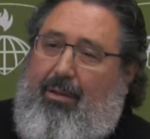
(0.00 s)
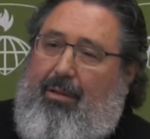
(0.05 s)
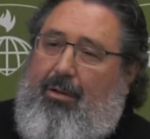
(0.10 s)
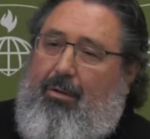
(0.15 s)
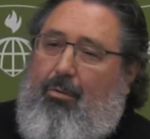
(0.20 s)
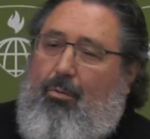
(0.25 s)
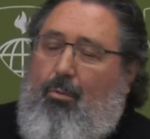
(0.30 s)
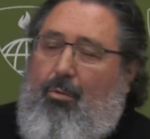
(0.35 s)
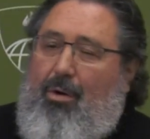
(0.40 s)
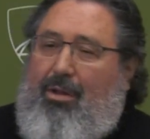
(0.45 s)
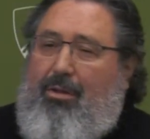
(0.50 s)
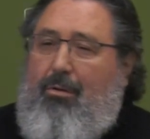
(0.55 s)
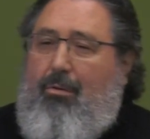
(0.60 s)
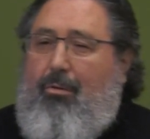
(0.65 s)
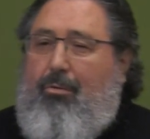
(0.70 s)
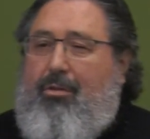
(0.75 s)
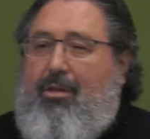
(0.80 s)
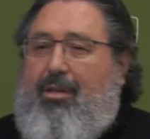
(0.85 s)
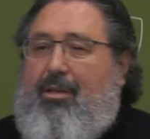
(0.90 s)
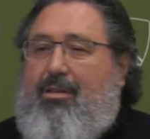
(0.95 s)
One
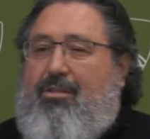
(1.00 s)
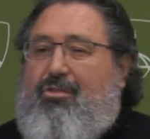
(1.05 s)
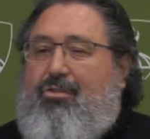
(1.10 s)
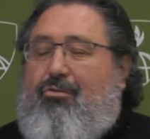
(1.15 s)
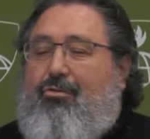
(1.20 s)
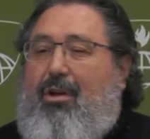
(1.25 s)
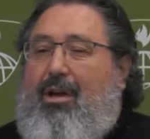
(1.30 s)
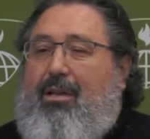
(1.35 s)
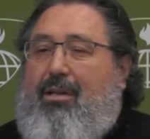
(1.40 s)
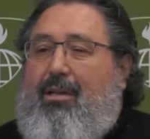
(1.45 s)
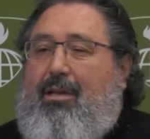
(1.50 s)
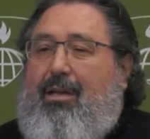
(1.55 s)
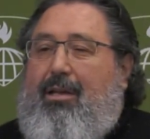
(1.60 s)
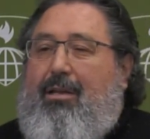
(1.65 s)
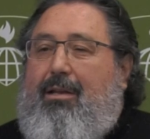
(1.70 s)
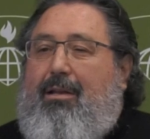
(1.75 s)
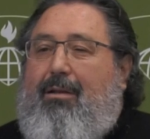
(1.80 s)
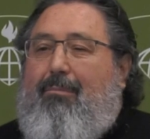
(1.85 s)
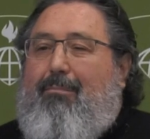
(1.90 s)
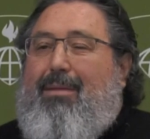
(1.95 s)
of the
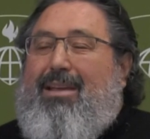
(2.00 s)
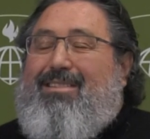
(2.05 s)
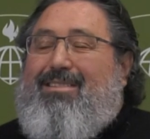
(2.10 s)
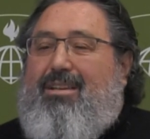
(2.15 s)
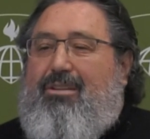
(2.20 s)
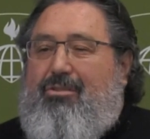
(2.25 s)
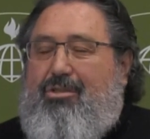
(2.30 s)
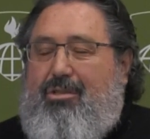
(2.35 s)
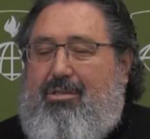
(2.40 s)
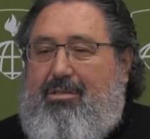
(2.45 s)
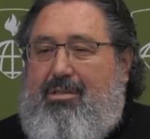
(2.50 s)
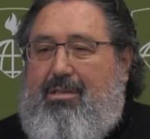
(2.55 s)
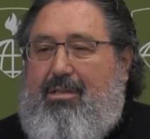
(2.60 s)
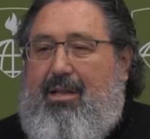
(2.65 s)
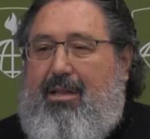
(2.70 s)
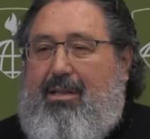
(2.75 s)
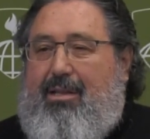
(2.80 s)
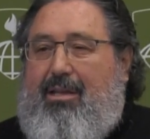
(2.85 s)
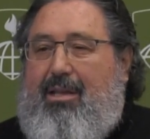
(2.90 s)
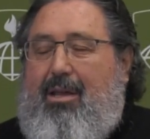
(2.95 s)
striking messages
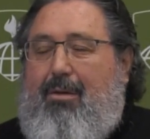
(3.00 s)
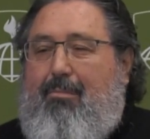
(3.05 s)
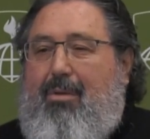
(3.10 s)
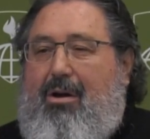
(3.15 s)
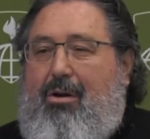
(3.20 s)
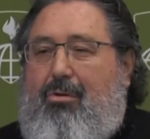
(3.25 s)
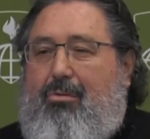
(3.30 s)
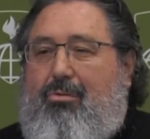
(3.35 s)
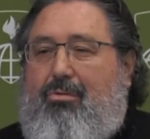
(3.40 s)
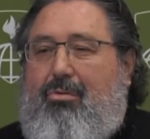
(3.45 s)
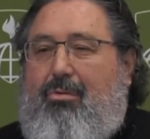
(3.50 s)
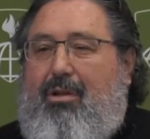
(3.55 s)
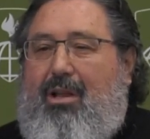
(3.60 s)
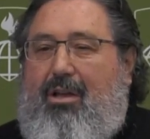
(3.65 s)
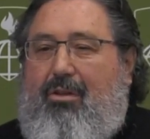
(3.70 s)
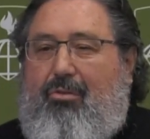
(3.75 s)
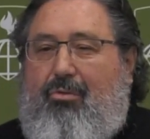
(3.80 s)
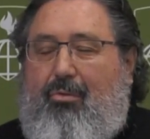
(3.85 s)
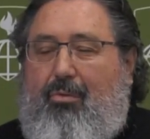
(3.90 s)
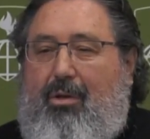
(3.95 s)
that came out
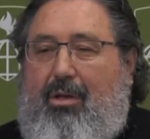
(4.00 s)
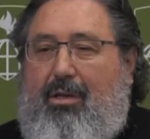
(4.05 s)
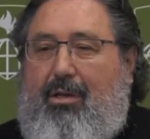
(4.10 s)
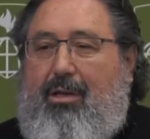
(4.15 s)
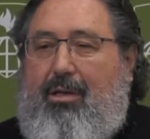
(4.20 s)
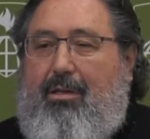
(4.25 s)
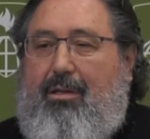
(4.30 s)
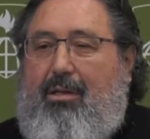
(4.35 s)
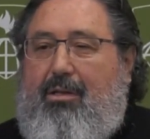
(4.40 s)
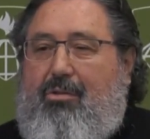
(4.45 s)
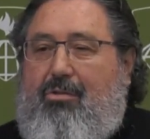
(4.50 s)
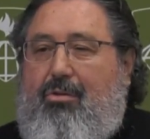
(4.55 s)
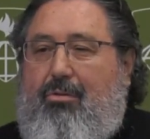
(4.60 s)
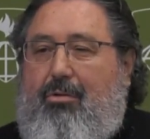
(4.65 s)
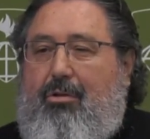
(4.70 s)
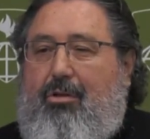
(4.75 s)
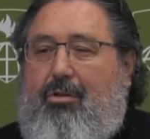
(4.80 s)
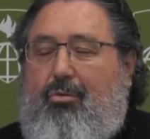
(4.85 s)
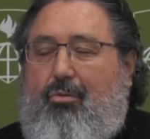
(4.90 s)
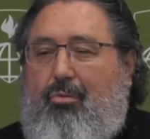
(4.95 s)
last week in the
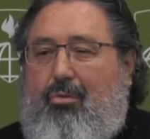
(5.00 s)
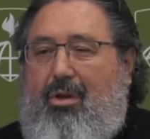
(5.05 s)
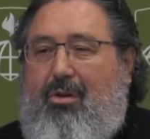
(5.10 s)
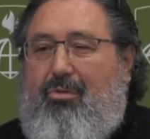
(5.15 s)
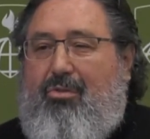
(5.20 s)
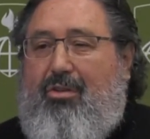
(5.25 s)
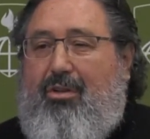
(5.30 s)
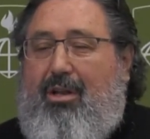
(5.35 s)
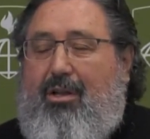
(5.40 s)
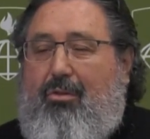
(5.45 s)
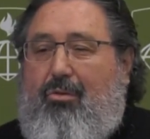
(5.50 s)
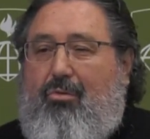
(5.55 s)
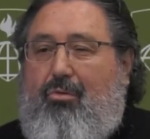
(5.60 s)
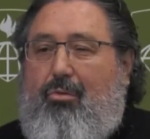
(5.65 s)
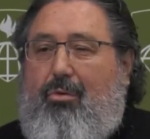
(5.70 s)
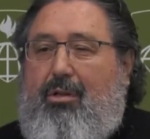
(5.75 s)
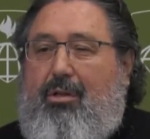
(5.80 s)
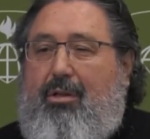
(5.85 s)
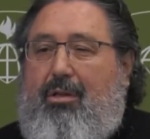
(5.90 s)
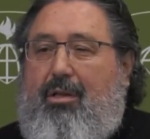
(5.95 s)

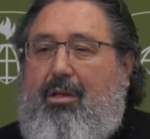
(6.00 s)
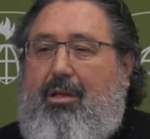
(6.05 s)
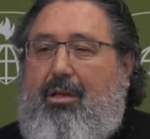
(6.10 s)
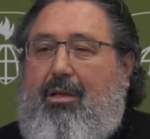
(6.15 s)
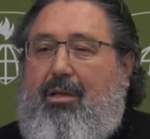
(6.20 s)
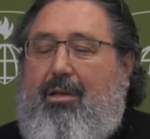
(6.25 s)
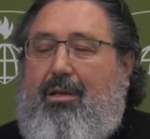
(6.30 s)
2020